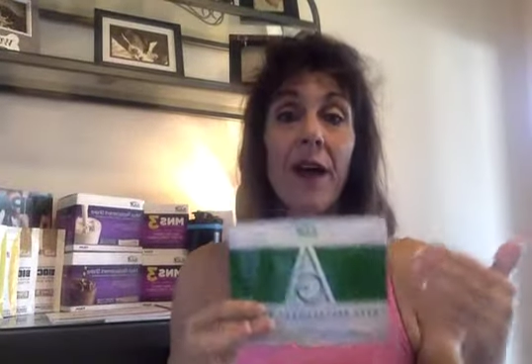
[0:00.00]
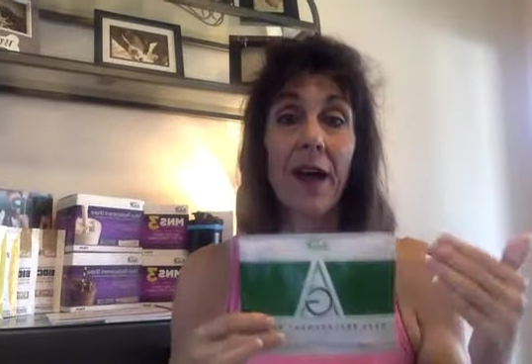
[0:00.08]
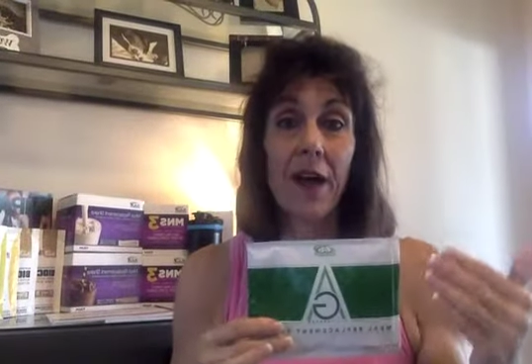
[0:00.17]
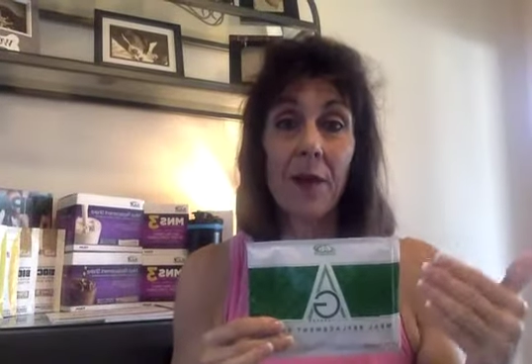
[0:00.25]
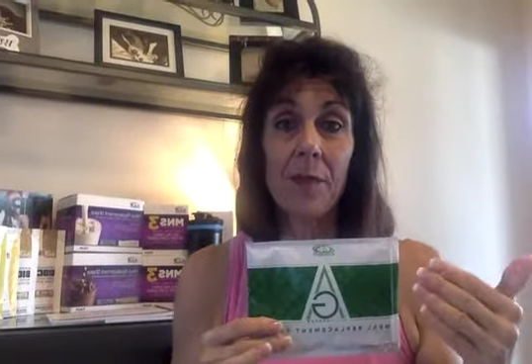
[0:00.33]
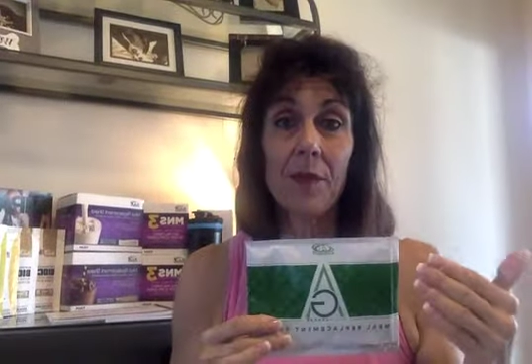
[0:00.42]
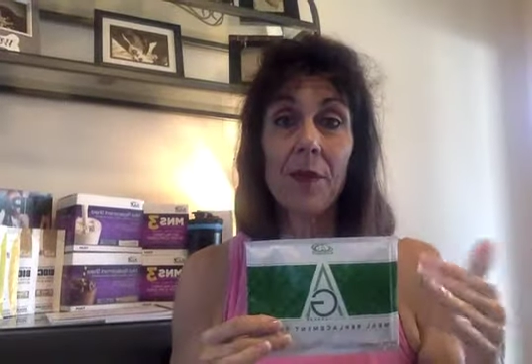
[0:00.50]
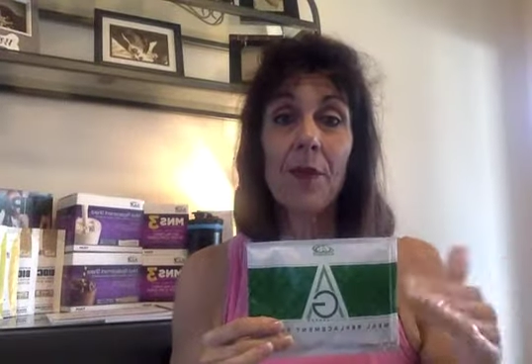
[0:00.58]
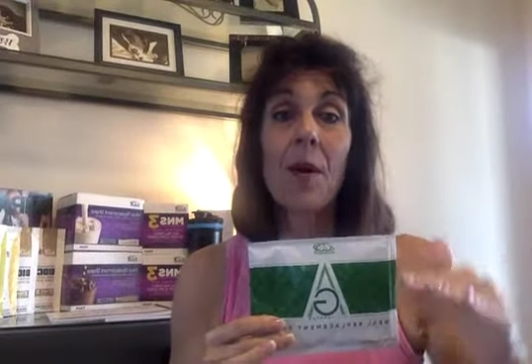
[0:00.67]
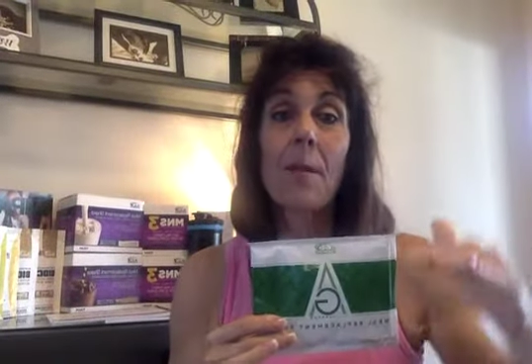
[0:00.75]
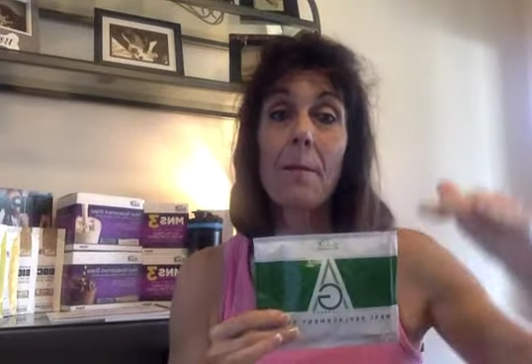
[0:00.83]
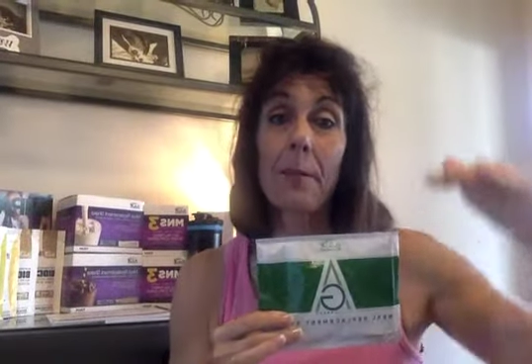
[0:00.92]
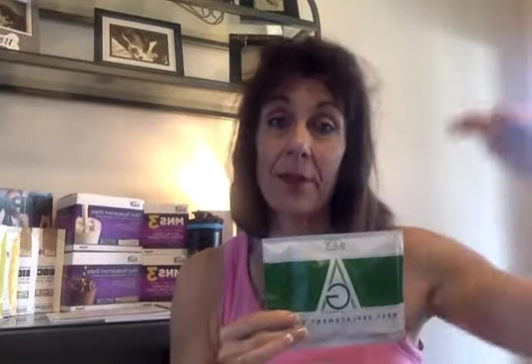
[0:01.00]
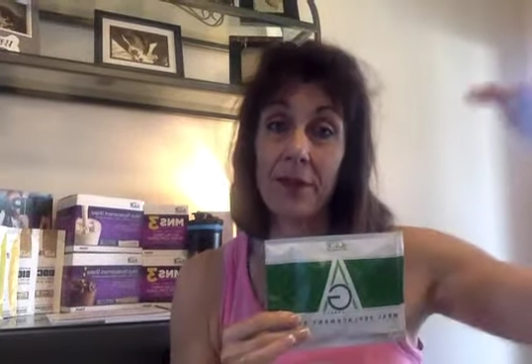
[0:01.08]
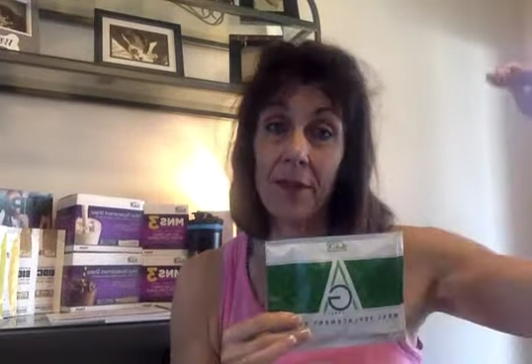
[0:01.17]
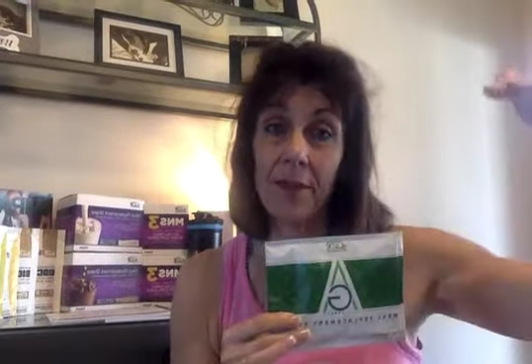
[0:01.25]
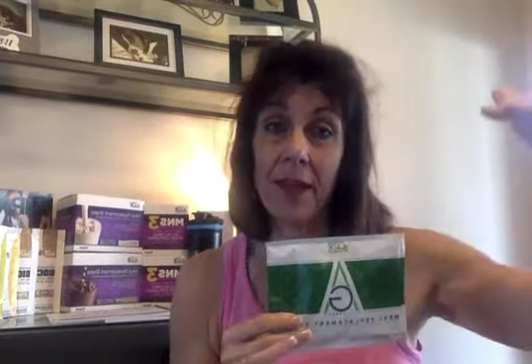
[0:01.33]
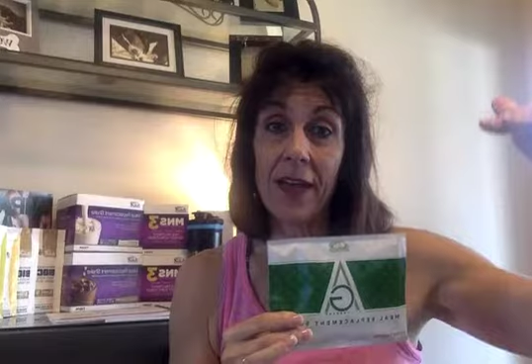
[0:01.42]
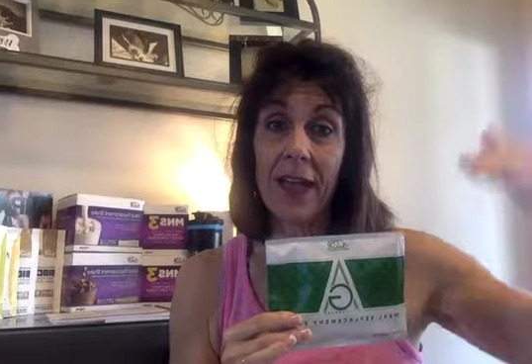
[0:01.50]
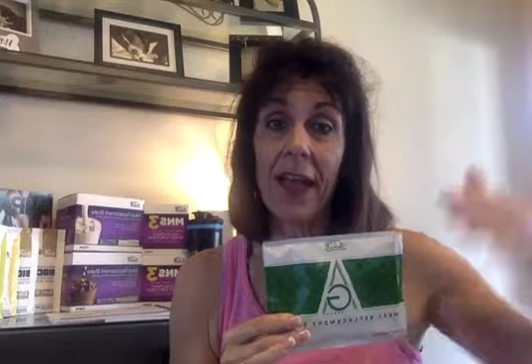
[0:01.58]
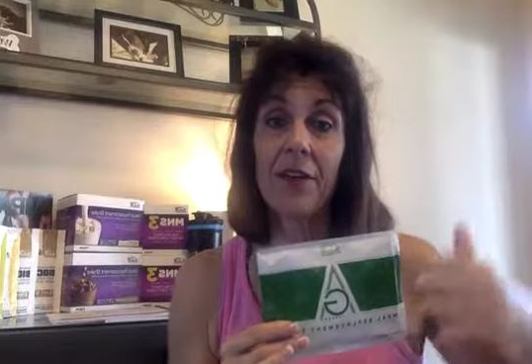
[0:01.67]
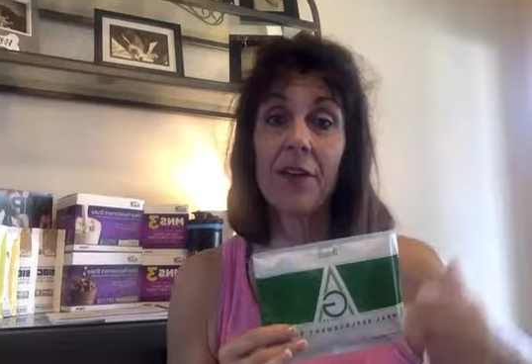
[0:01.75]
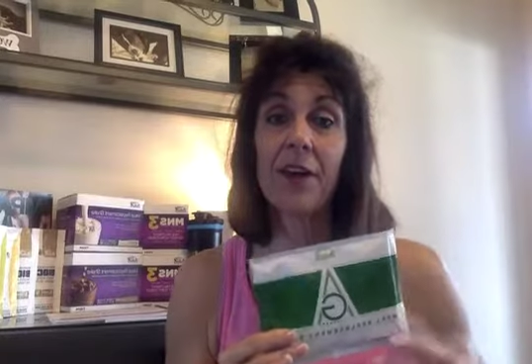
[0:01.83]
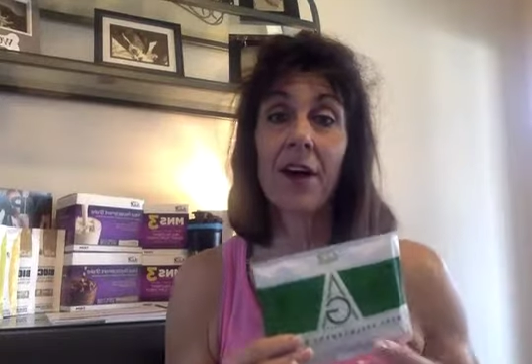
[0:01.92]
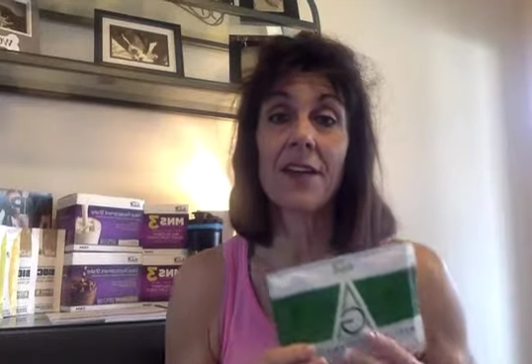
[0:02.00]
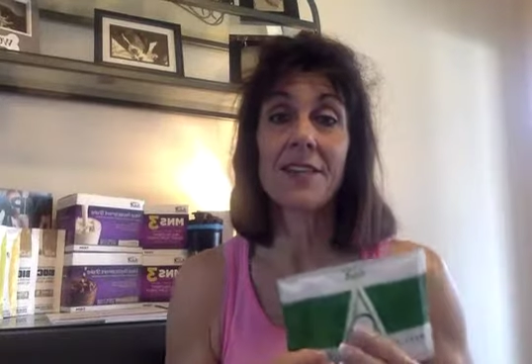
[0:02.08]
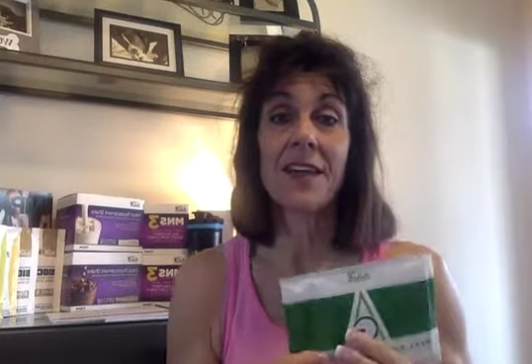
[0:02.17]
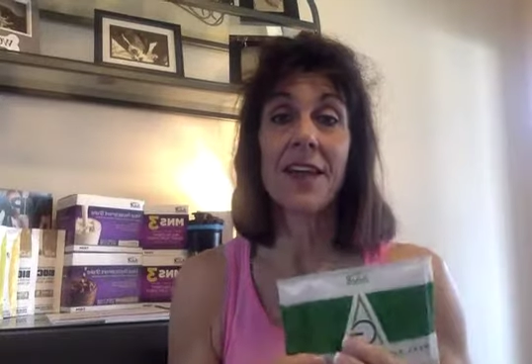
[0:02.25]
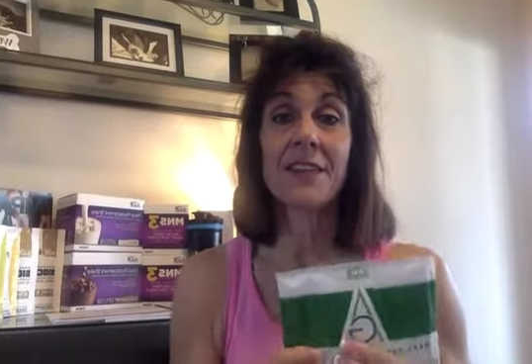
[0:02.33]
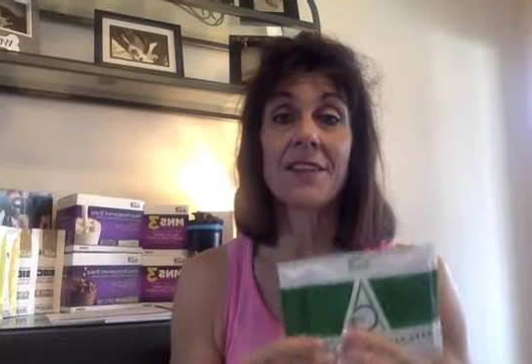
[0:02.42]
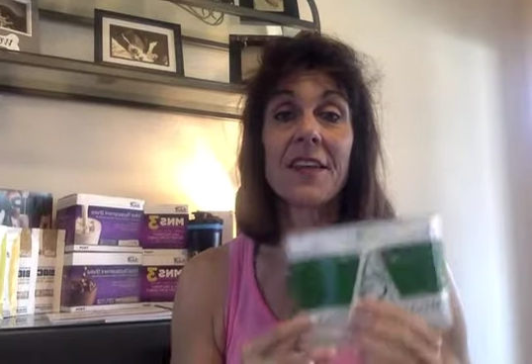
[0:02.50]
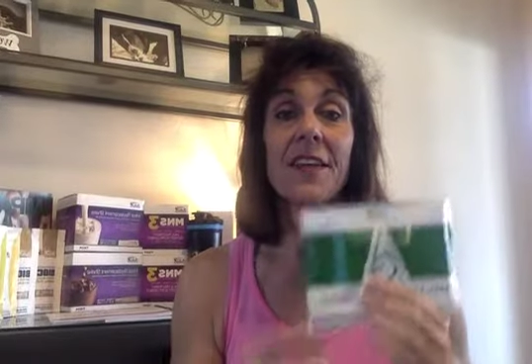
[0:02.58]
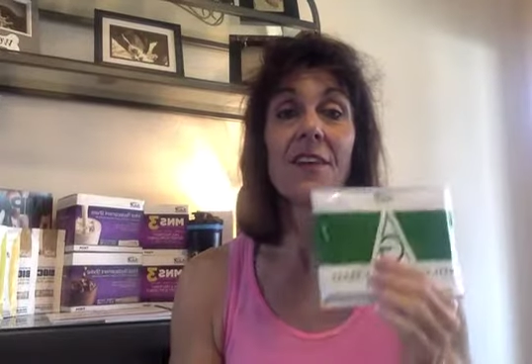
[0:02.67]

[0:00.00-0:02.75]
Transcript: help you build up that calorie content